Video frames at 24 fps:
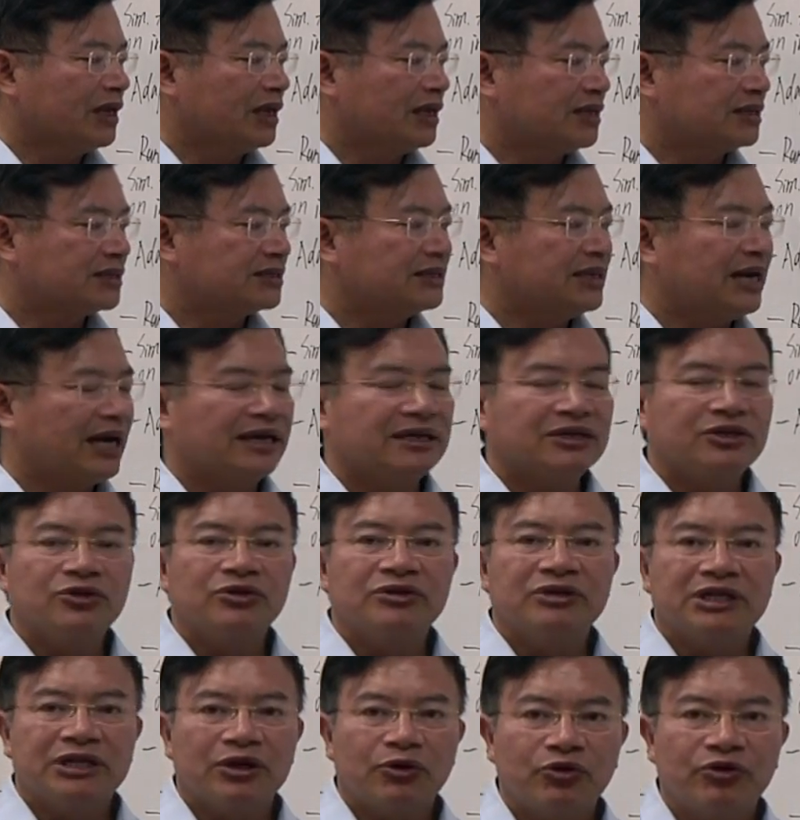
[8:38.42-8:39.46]
is that
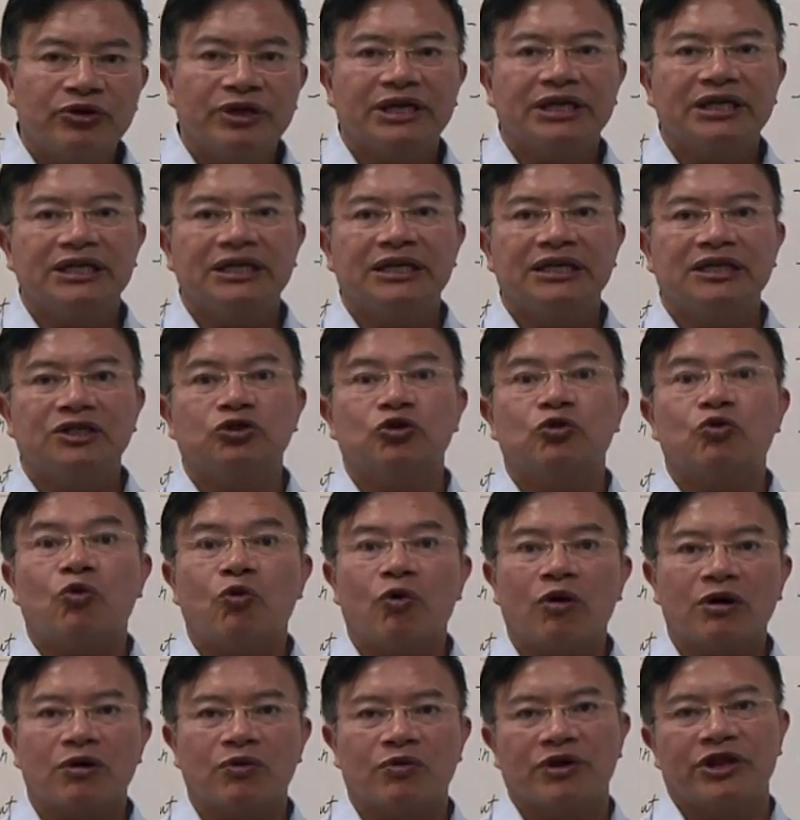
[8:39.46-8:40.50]
you really need to
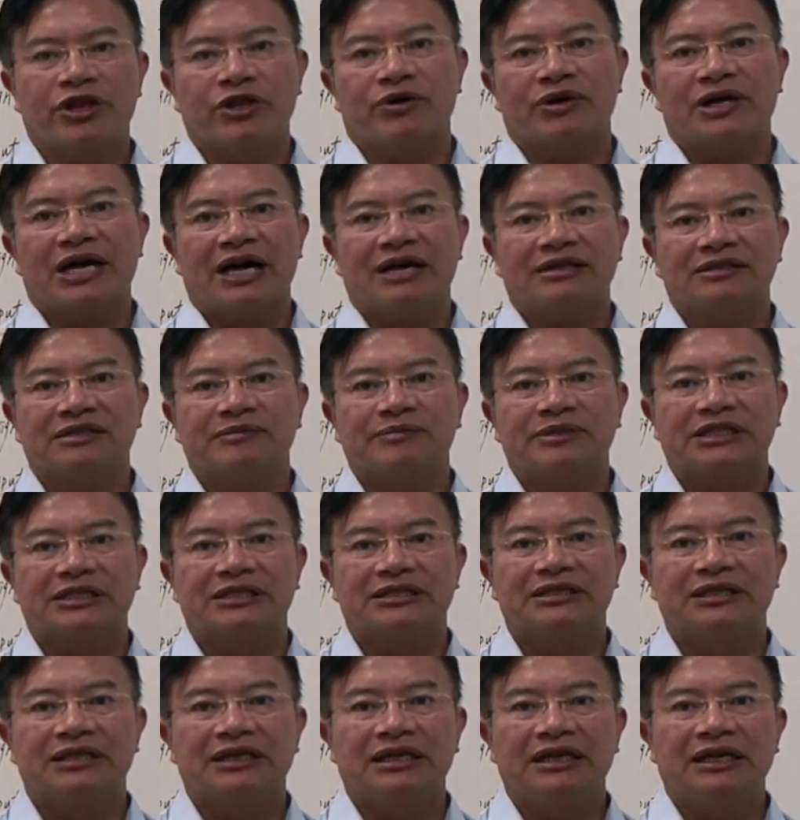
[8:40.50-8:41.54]
work with your customers
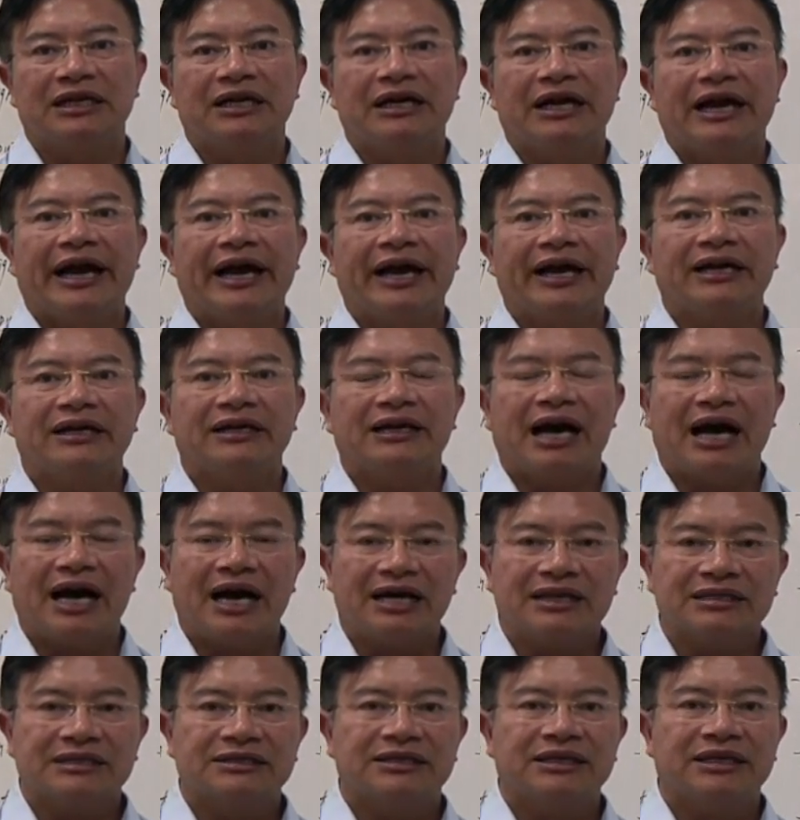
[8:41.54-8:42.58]
and
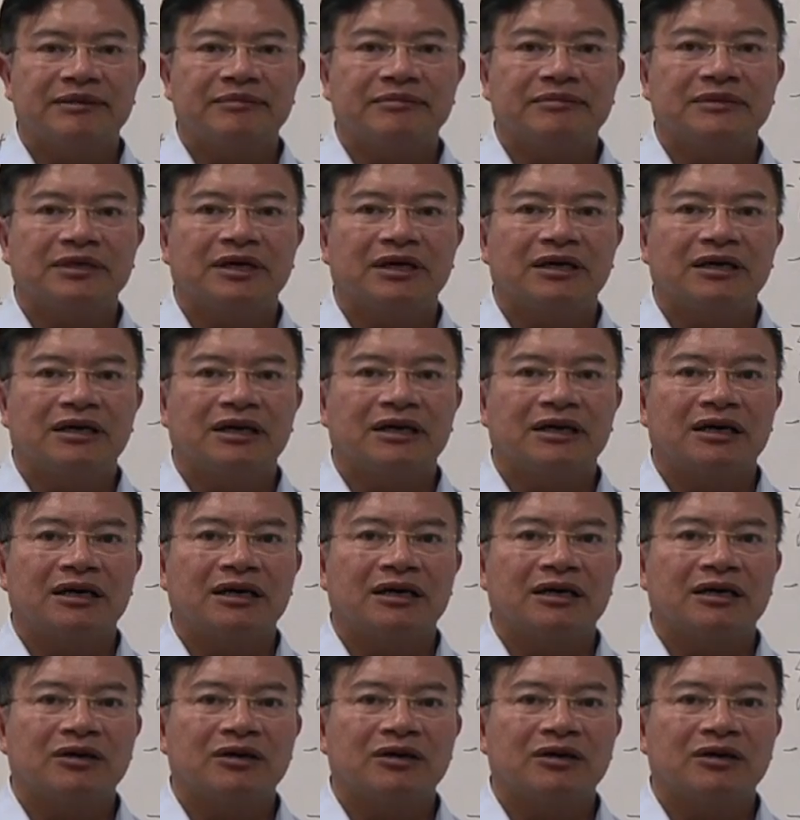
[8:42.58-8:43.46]
ask them uh,